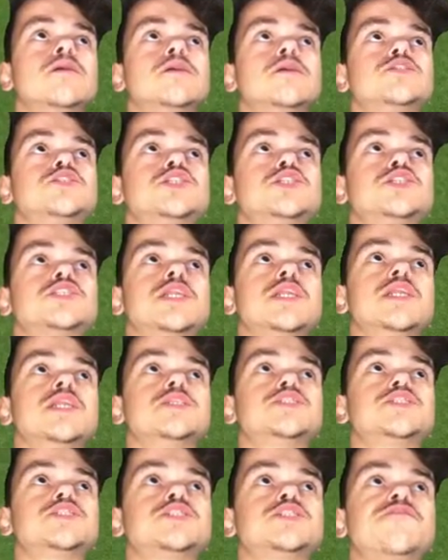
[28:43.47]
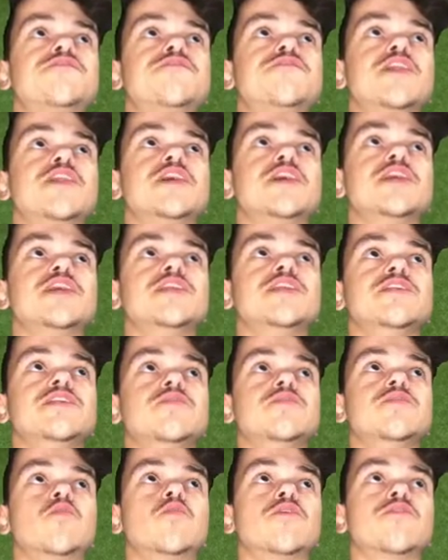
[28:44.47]
Just literally filling in
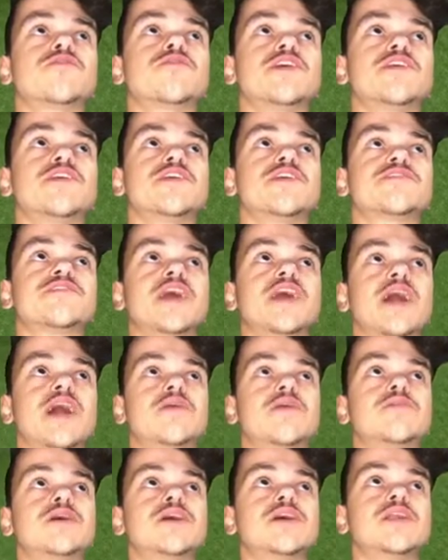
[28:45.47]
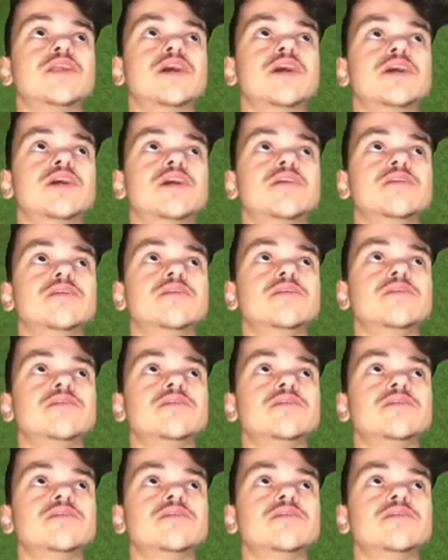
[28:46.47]
all of this now, and then